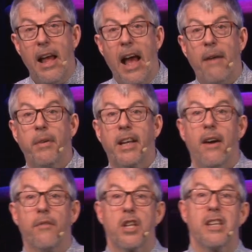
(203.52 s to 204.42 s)
and
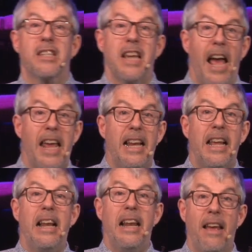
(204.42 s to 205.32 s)
becomes a
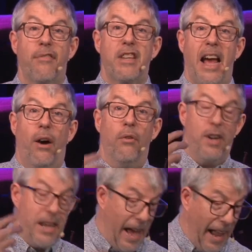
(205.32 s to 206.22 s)
daily lived out
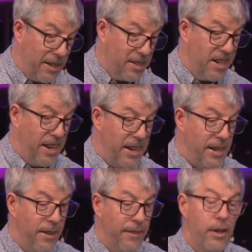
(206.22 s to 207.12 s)

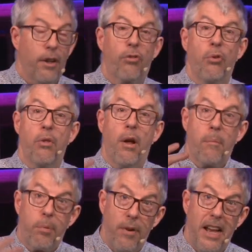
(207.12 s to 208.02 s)
reality through the
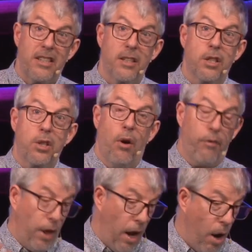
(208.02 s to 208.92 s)
presence
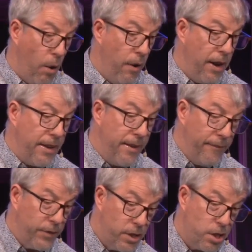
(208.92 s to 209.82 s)
of the Holy
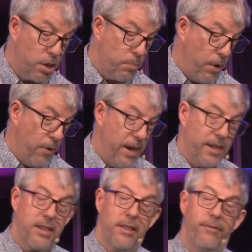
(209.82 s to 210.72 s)

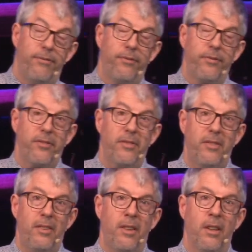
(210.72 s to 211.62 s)
Spirit.
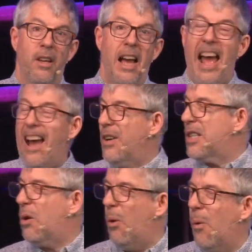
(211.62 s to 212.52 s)
How
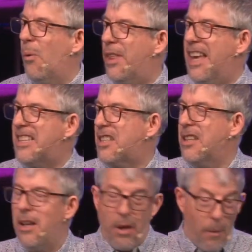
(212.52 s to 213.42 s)
is all this
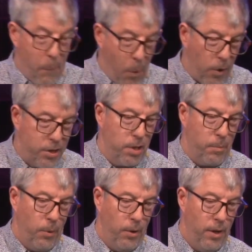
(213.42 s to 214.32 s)

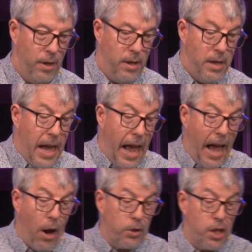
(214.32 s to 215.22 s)
possible?
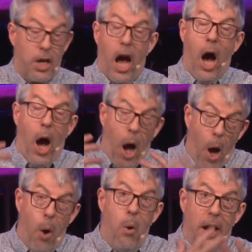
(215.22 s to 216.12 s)
How does a
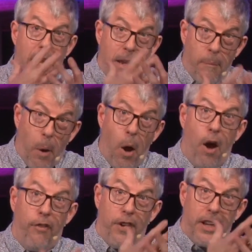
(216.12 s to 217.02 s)
holy,
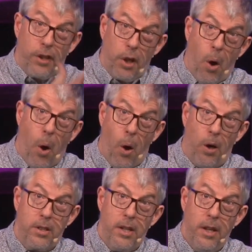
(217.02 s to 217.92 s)
perfect
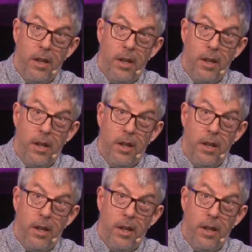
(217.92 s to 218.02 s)
God